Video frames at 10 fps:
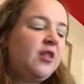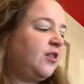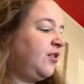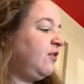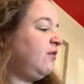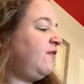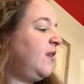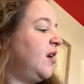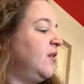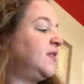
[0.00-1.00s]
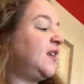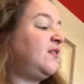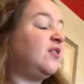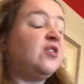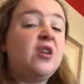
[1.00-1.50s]
The Gruffalo said
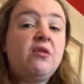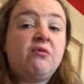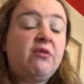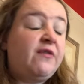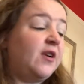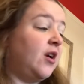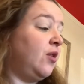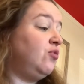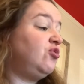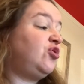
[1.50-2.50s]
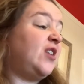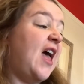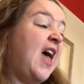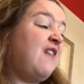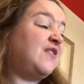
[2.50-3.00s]
that no Gruffalo should
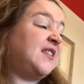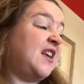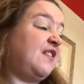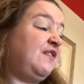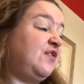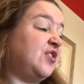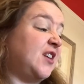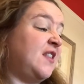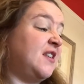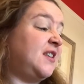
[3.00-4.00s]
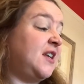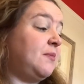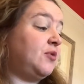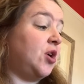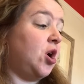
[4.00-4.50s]
ever set foot in the deep
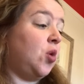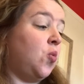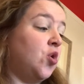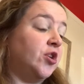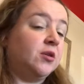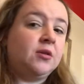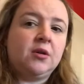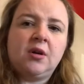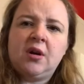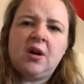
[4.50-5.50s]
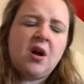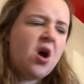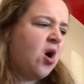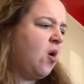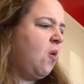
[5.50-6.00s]
dark wood.
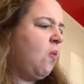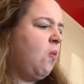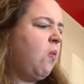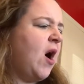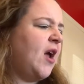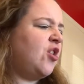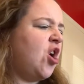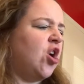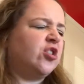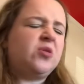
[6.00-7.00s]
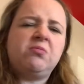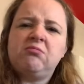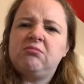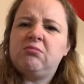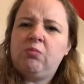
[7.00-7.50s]
Why not?
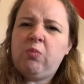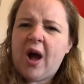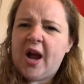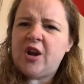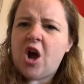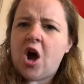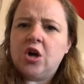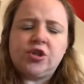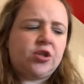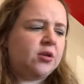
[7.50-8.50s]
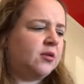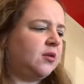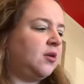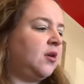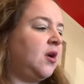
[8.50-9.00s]
Why not?
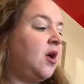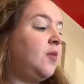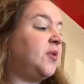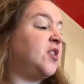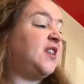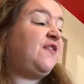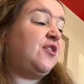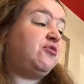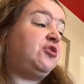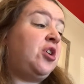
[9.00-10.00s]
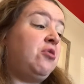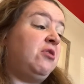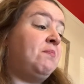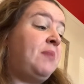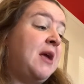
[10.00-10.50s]
Because if you do,
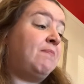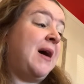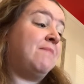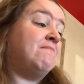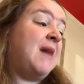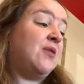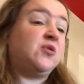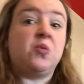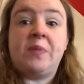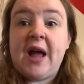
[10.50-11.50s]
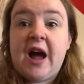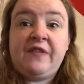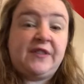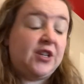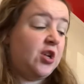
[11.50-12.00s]
the big bad mouse will be
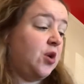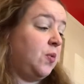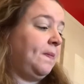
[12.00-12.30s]
after you.